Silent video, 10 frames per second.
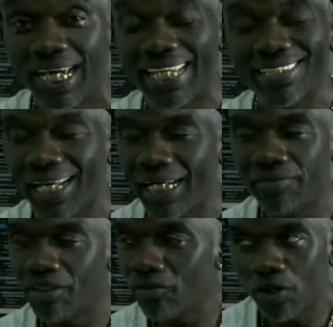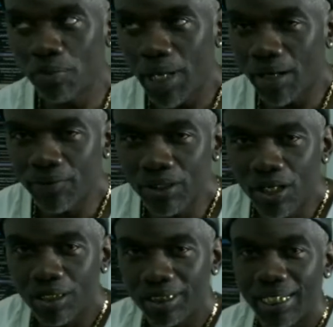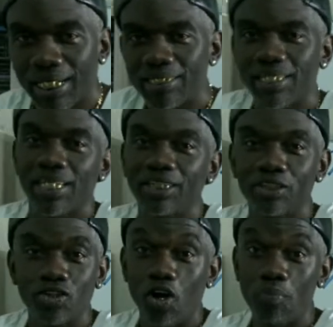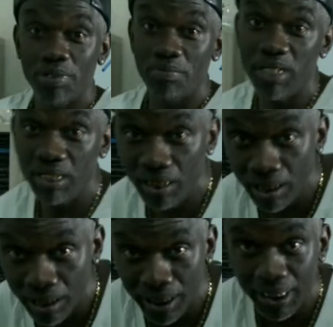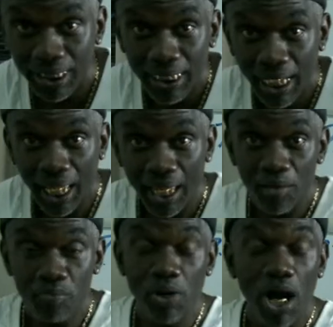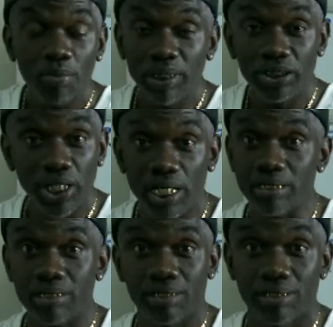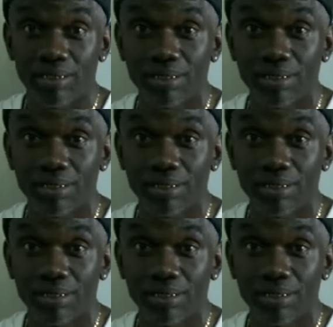It's not even a real marathon because, like I said, it's just gonna be me and probably Chase.